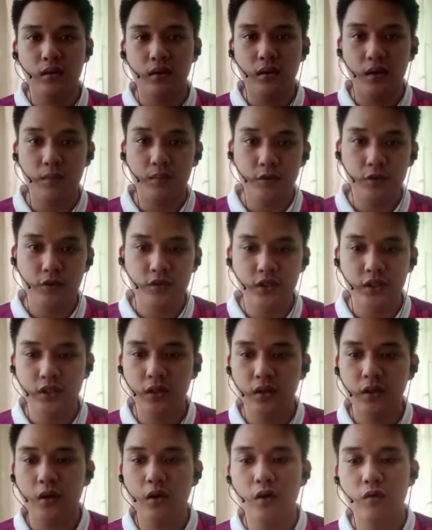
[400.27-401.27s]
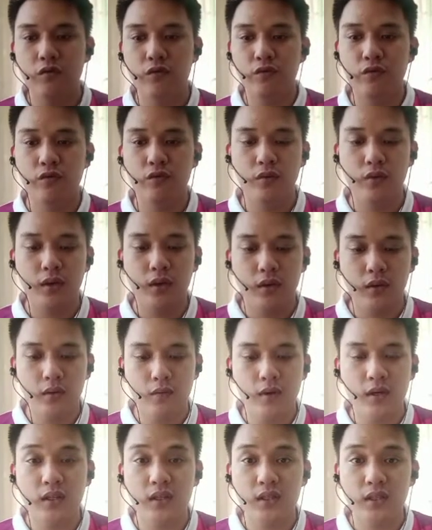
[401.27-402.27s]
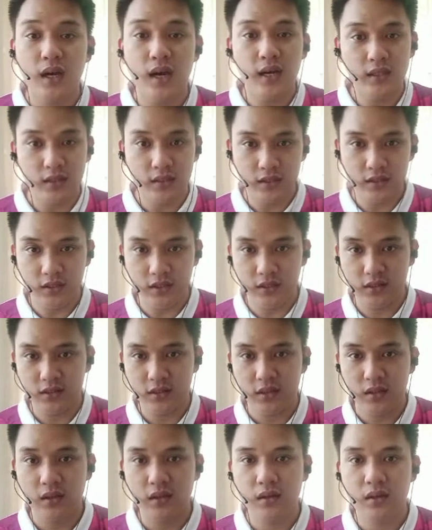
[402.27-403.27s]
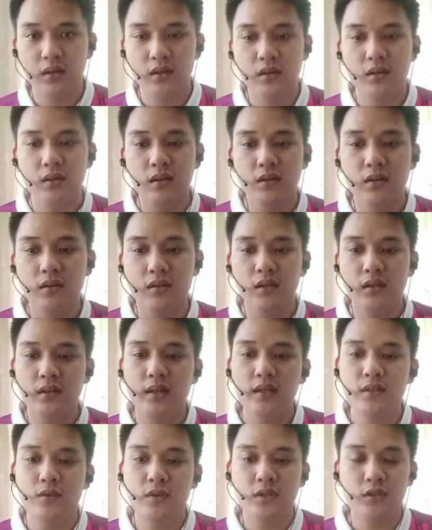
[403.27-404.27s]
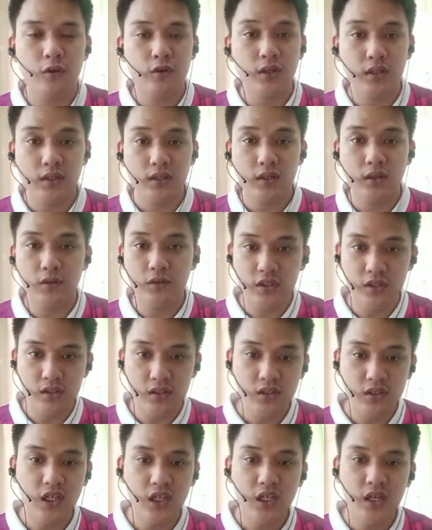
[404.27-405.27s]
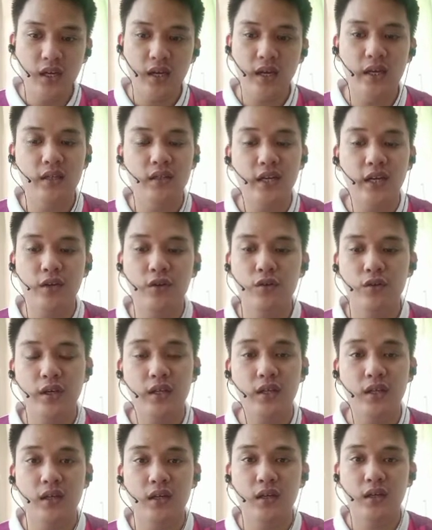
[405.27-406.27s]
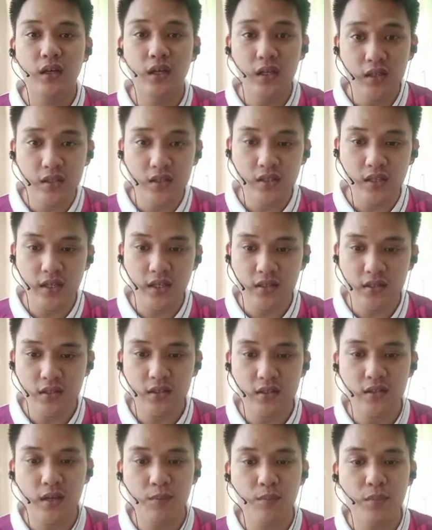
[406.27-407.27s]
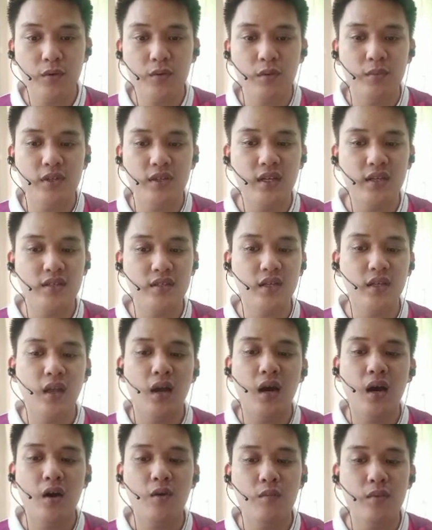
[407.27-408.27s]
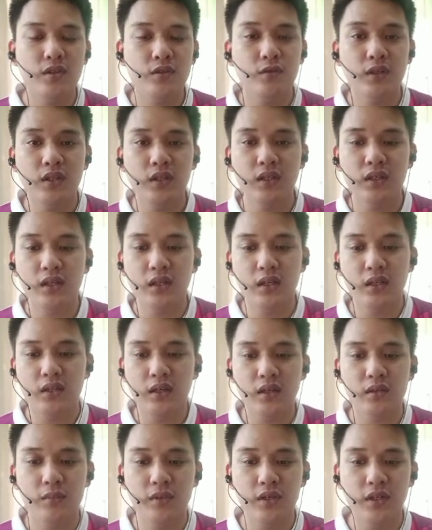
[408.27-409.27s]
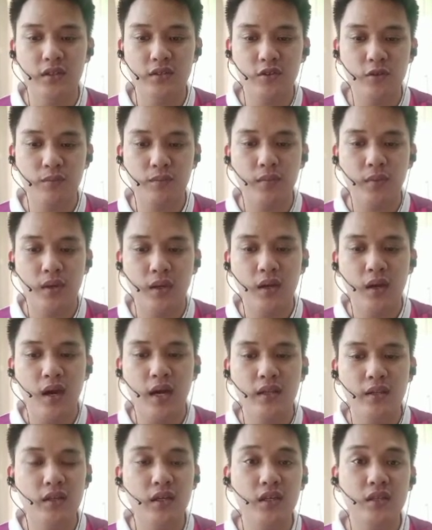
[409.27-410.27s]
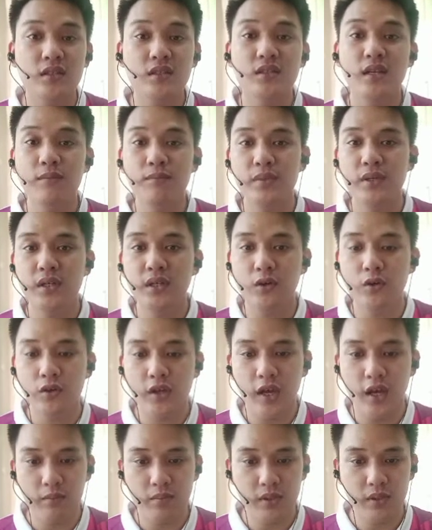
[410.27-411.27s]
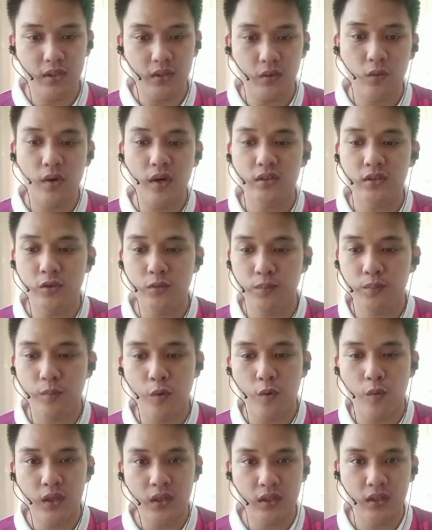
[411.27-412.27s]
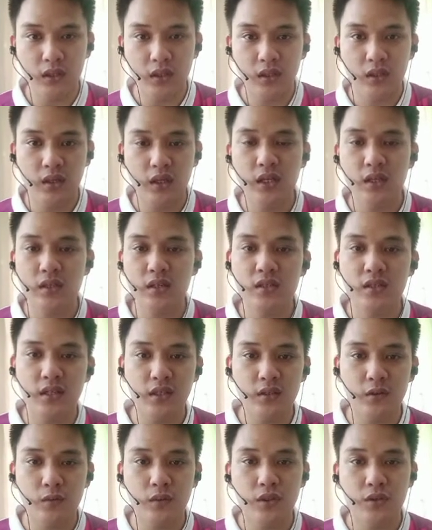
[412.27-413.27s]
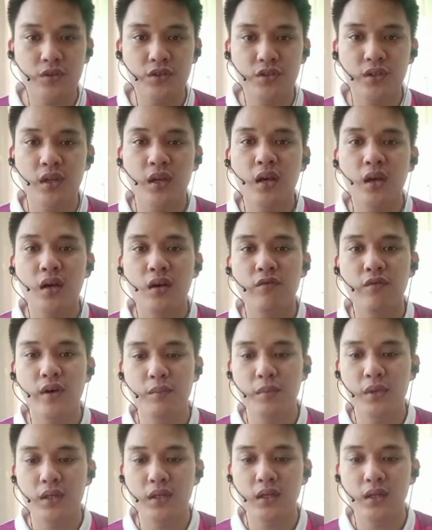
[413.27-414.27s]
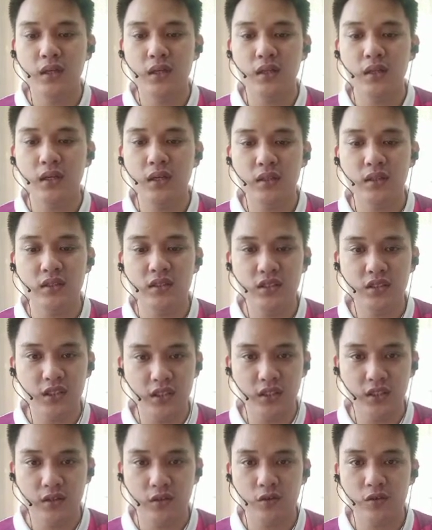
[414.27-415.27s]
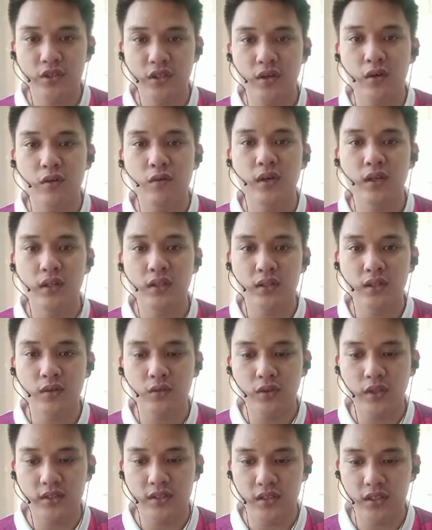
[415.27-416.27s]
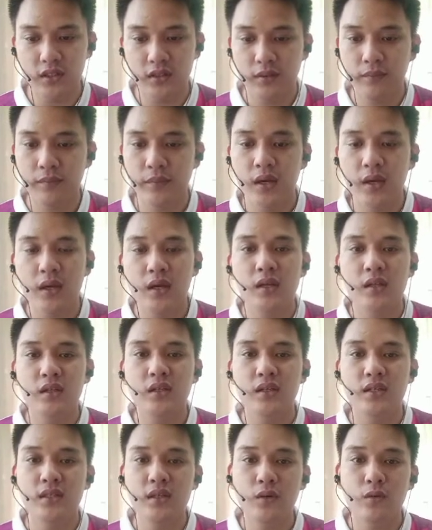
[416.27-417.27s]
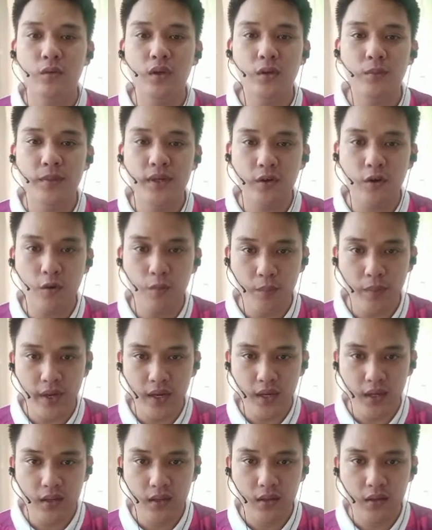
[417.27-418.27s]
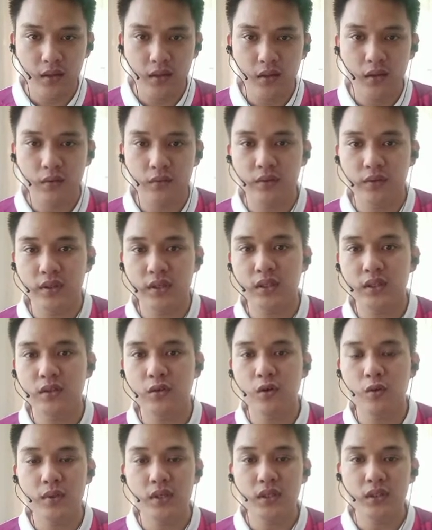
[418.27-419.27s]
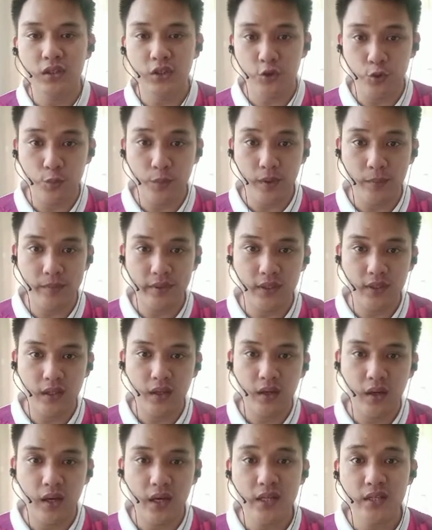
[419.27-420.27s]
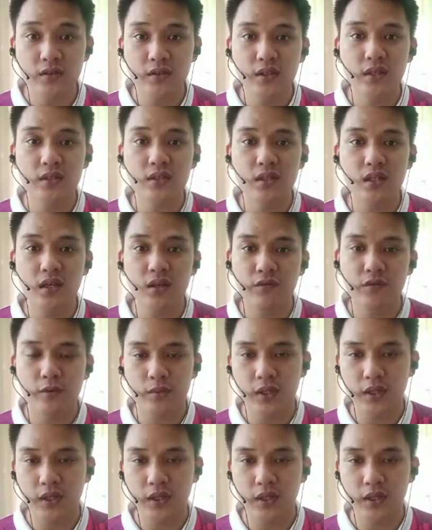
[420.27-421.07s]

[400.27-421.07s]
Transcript: Absorption of water analysis. The test was conducted using shrink and dry container. In this test, the sample will be tested how much water it can be absorbed until the sample not able to absorb more water. In this test, we use 5 ml shrink consist of water to test it. The result will be compared with the normal tissue paper. As you can see from the